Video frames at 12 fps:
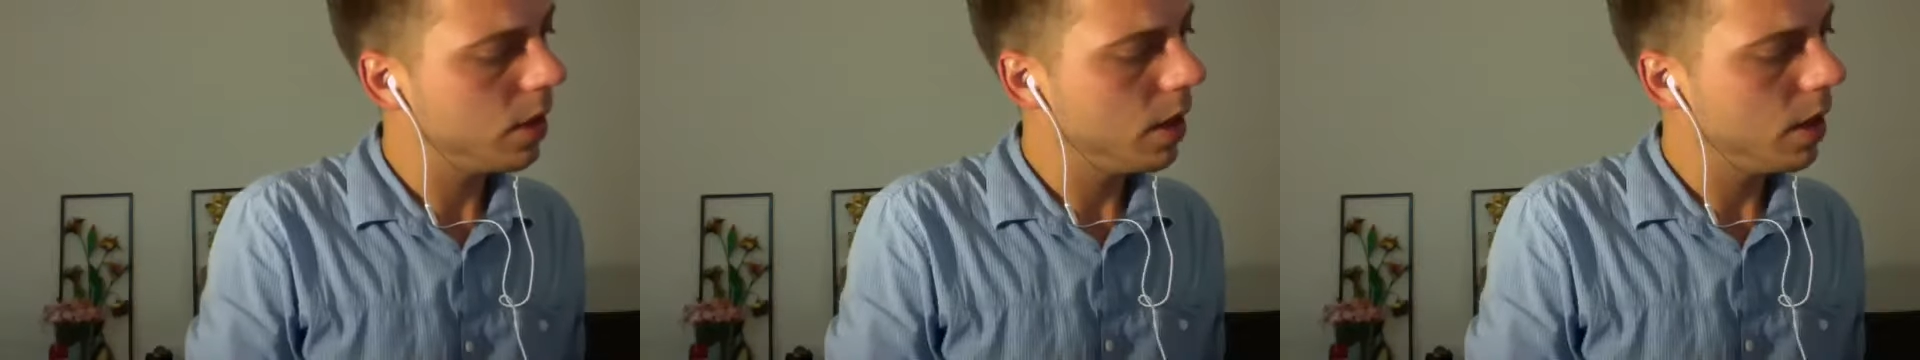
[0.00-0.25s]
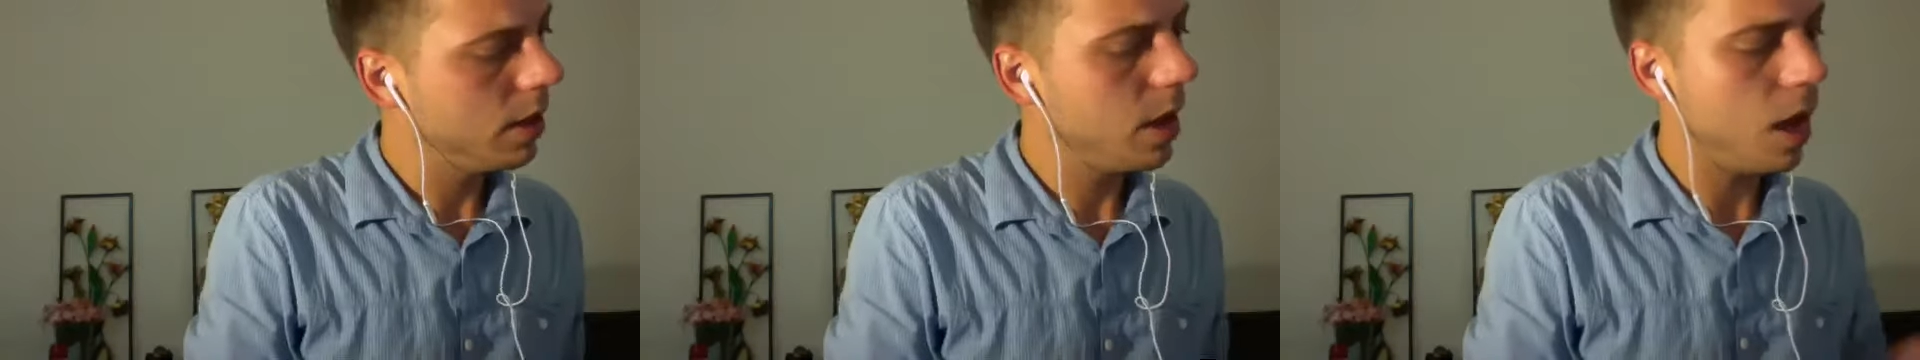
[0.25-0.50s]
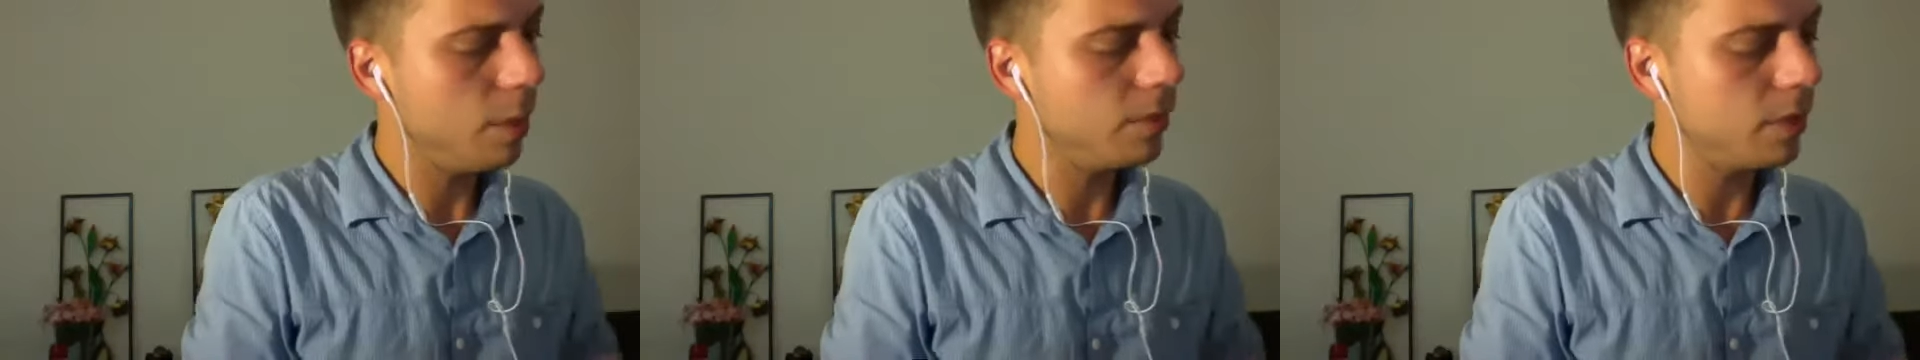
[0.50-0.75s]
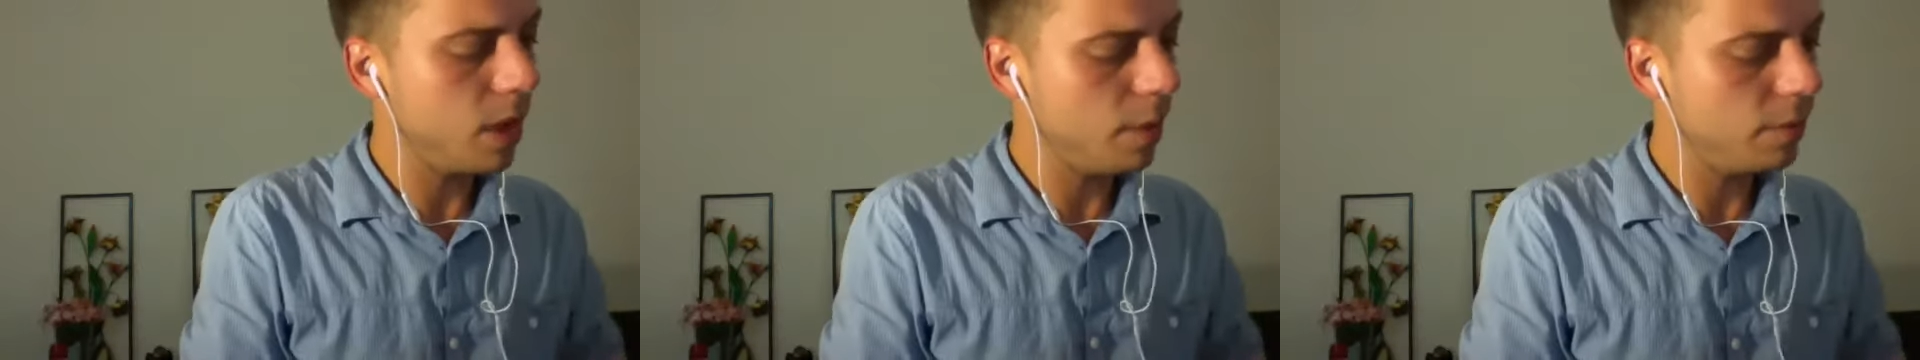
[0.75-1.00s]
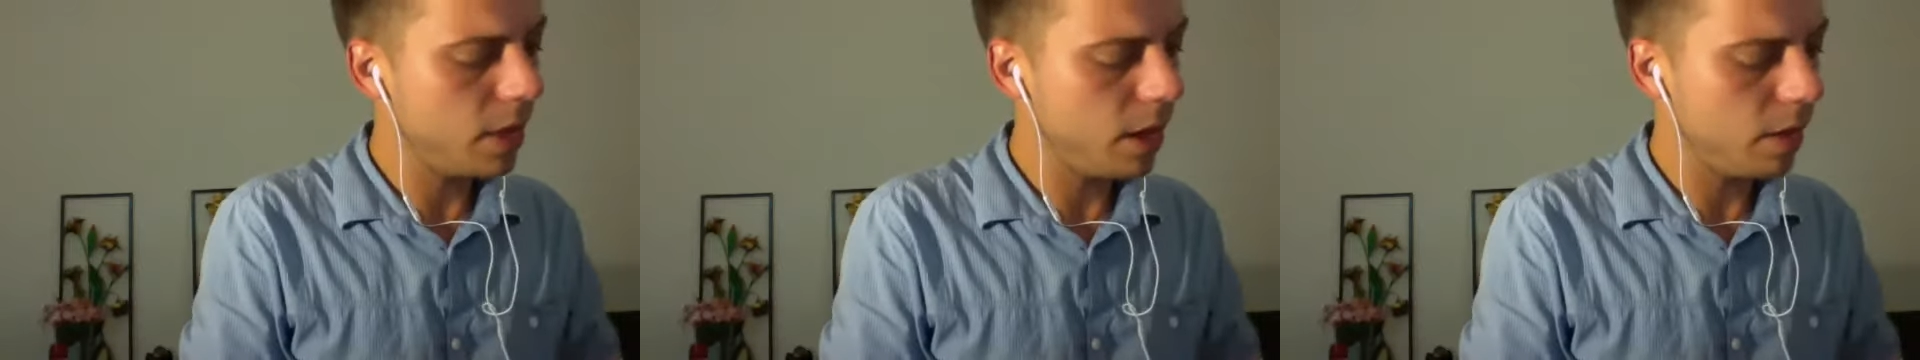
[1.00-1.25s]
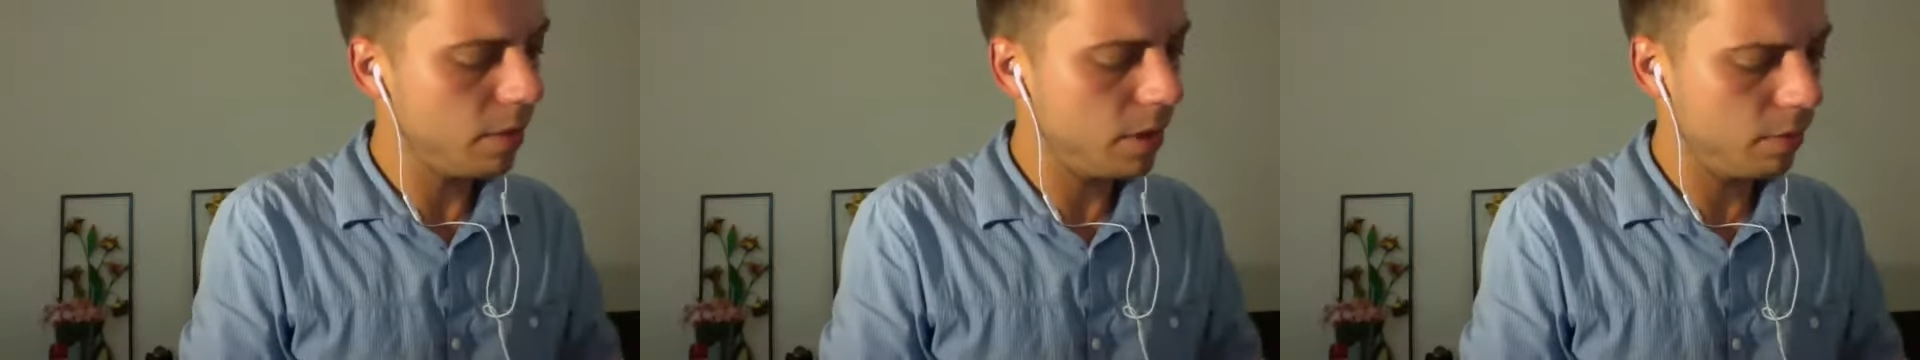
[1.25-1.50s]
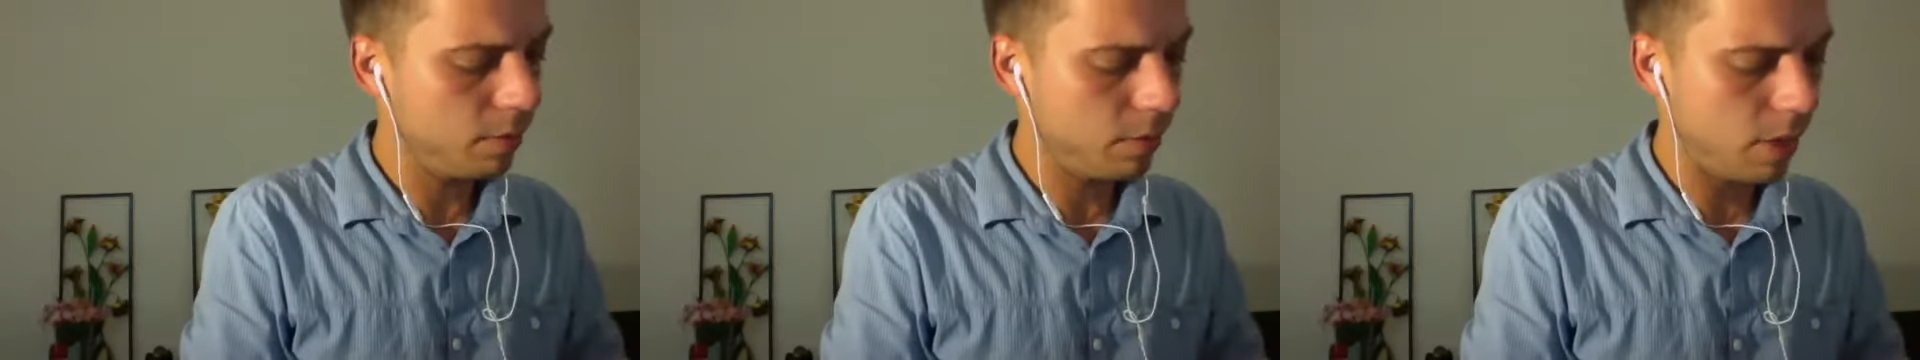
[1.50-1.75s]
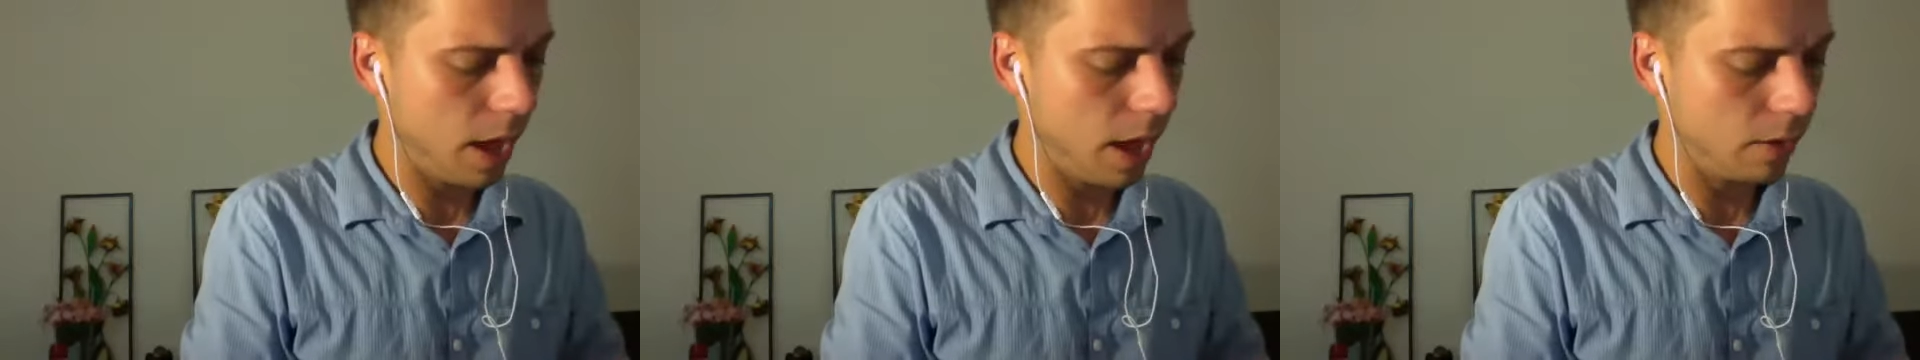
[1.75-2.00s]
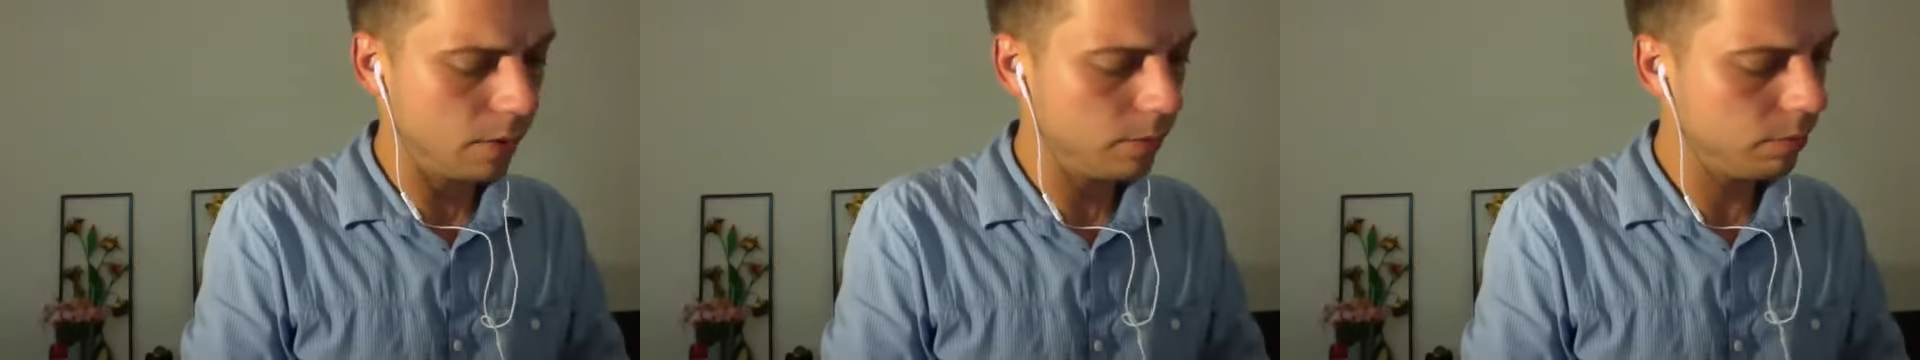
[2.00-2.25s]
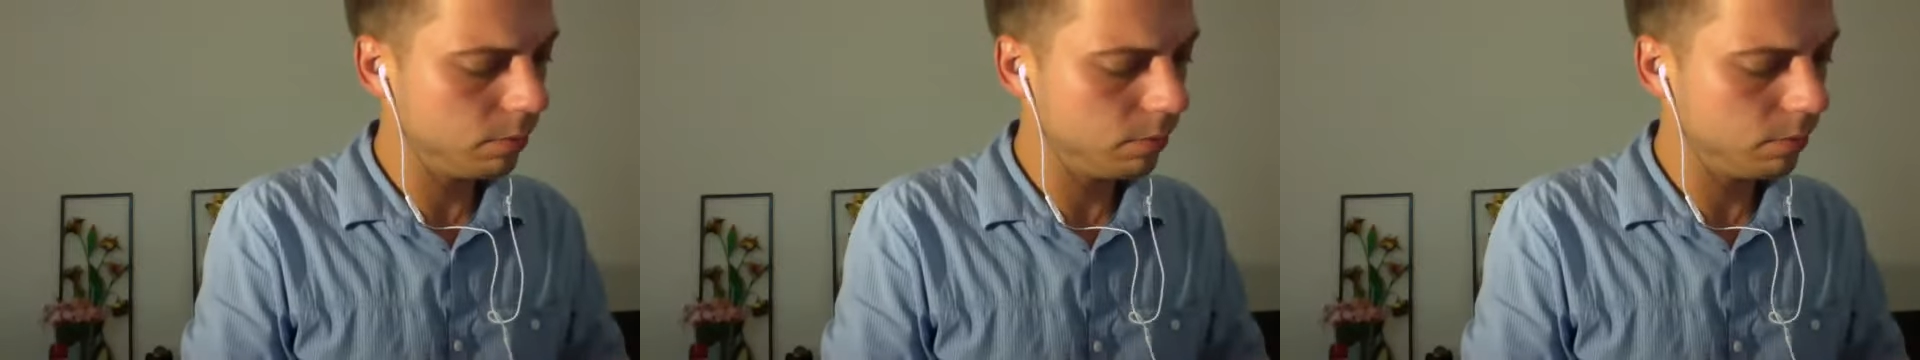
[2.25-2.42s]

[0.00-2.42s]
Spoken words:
Yeah, I'm at. Hang on.